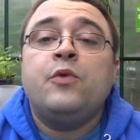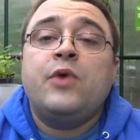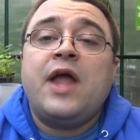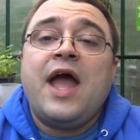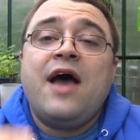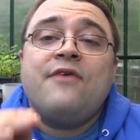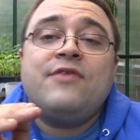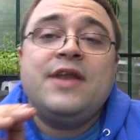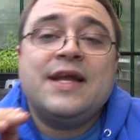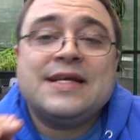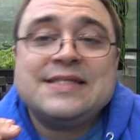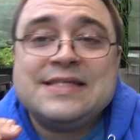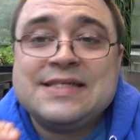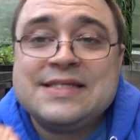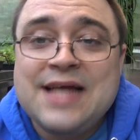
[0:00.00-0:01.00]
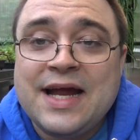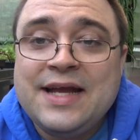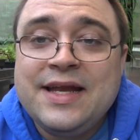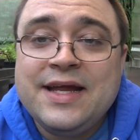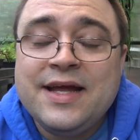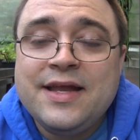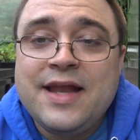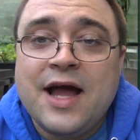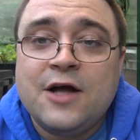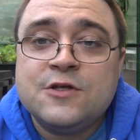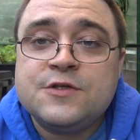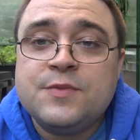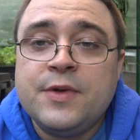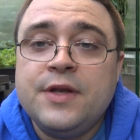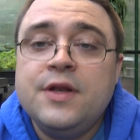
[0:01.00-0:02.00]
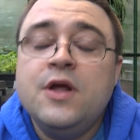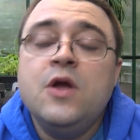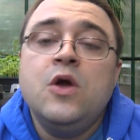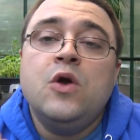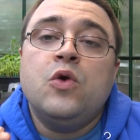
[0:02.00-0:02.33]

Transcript: We have an exciting announcement.